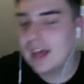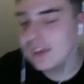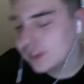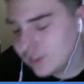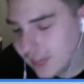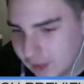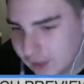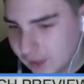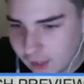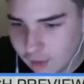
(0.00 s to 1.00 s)
said earlier
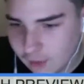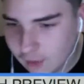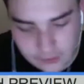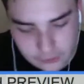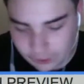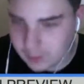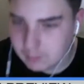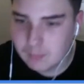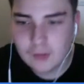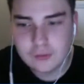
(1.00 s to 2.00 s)
on in the stream,
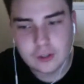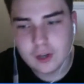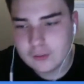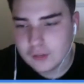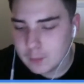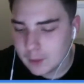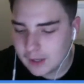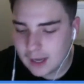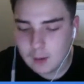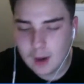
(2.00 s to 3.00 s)
most of you guys know by
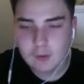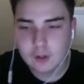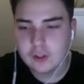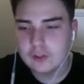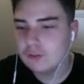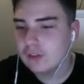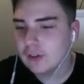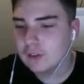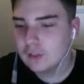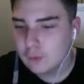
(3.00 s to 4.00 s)
now, I've got a YouTube channel, The
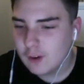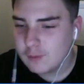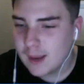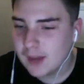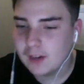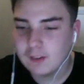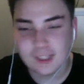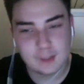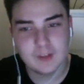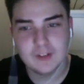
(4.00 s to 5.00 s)
12th Man. I'm going to give
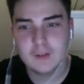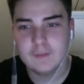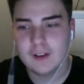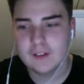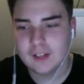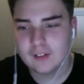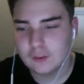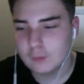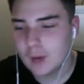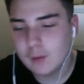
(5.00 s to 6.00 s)
myself 30 seconds as
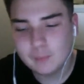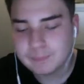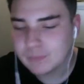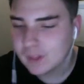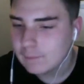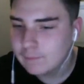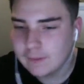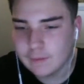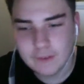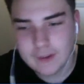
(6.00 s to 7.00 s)
well. FIFA
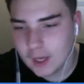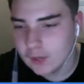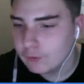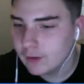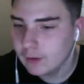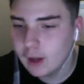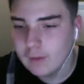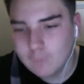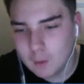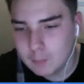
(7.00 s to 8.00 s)
videos, real life
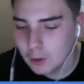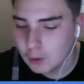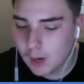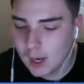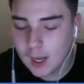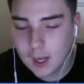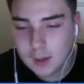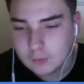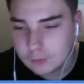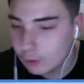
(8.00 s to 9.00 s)
football,
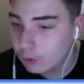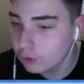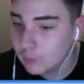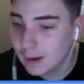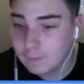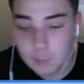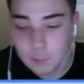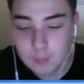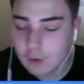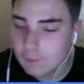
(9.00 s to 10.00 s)
talks about football. We've
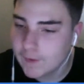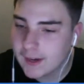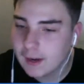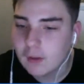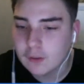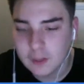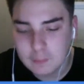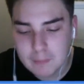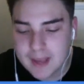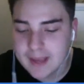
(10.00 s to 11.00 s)
got 3 guys on it,
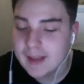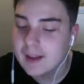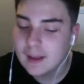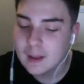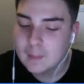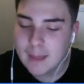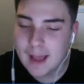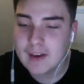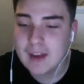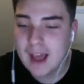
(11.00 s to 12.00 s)
me, Ben,
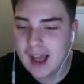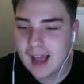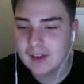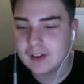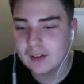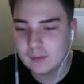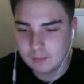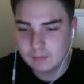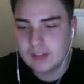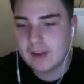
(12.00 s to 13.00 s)
and
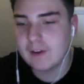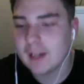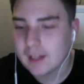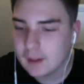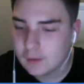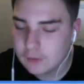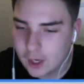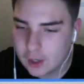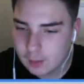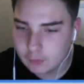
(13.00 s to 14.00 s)
Derek. So I'm
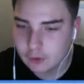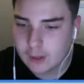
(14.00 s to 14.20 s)
sure he'll say